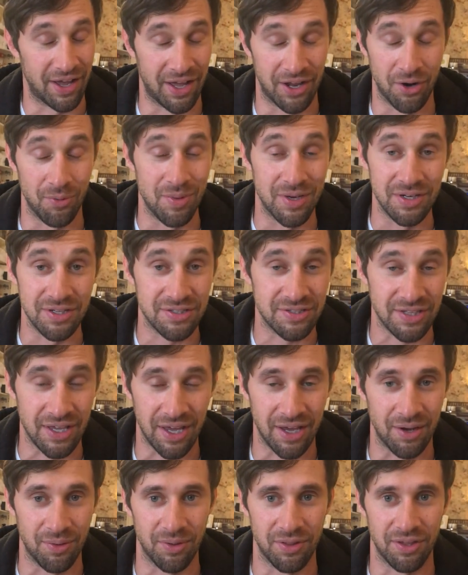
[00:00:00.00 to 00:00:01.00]
I don't mean to
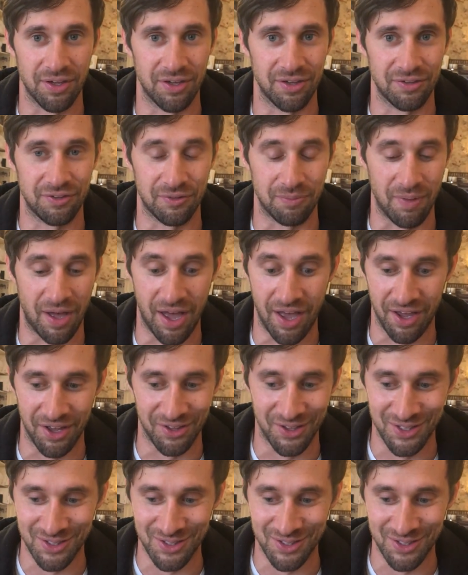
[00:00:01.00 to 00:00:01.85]
say it with a smile.